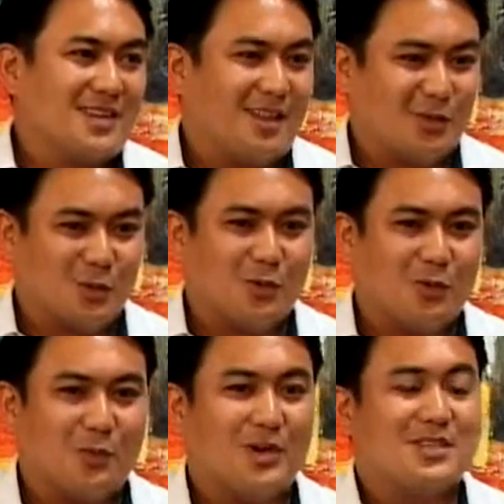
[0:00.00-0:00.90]
I had
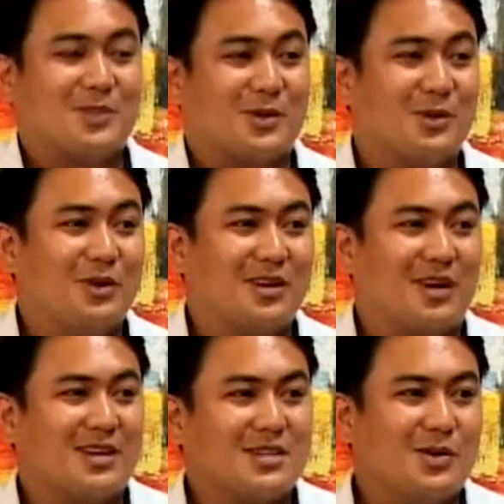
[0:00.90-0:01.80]
two police patrol
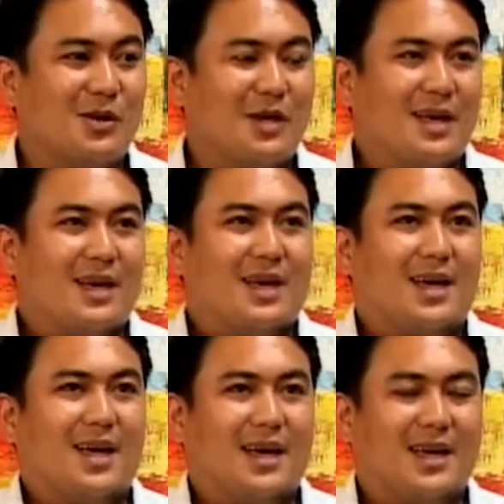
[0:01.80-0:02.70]
cars. So
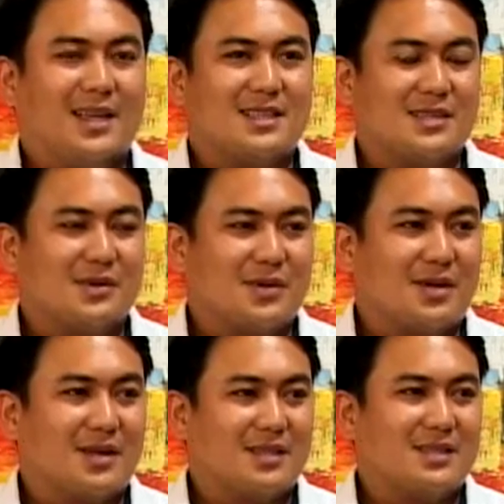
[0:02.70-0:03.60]
uh, it's
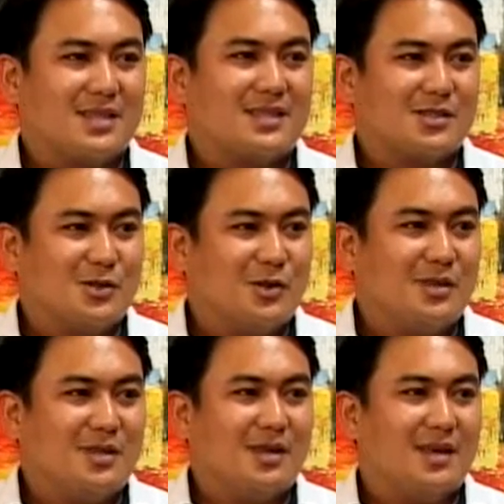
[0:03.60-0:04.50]
it's it's good.
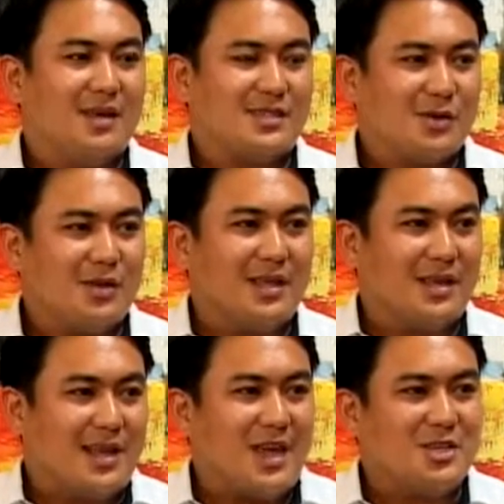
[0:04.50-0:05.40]
It's a good
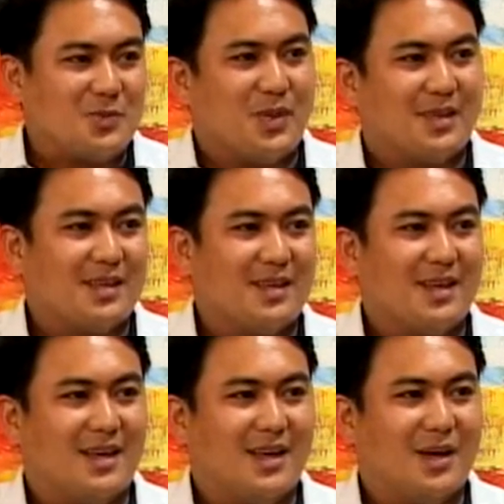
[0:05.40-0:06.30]
engagement
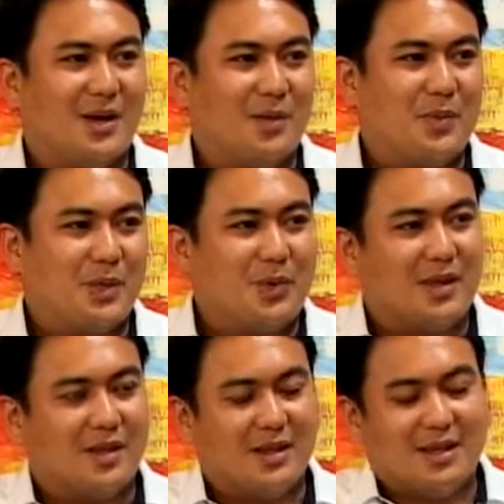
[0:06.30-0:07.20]
uh,
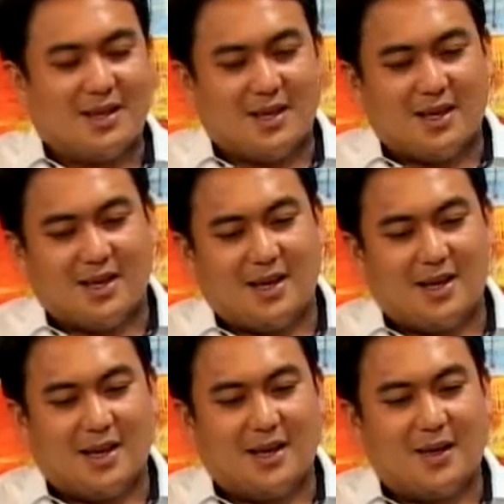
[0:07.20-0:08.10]
between
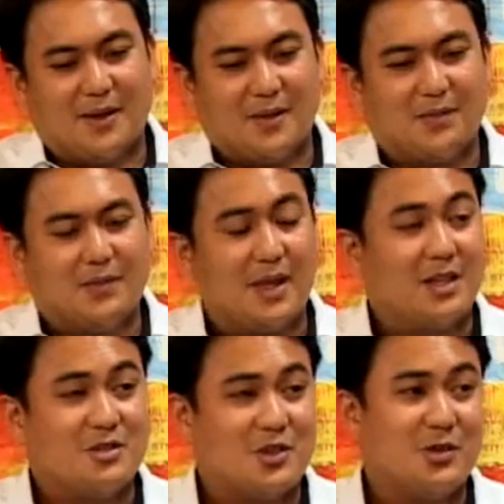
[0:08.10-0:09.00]
uh, the
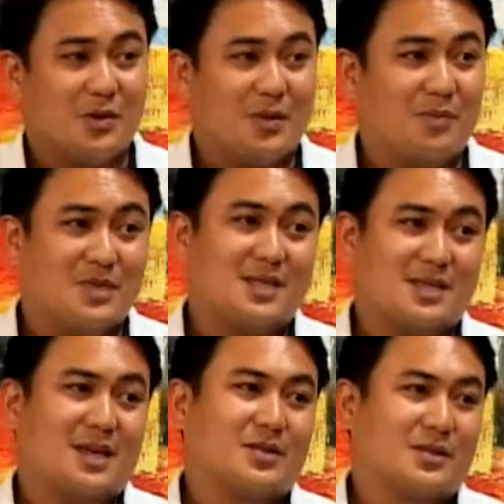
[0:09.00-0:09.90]
LGU and business
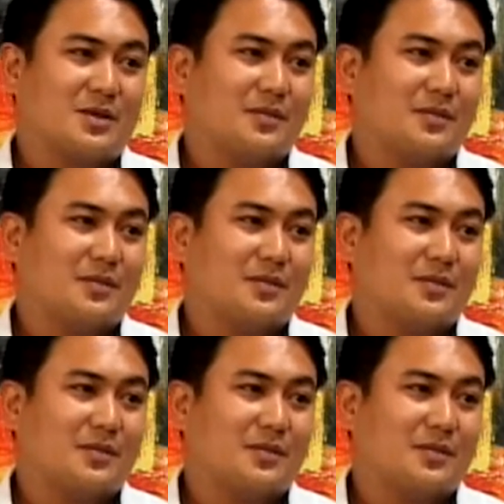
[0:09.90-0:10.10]
sector.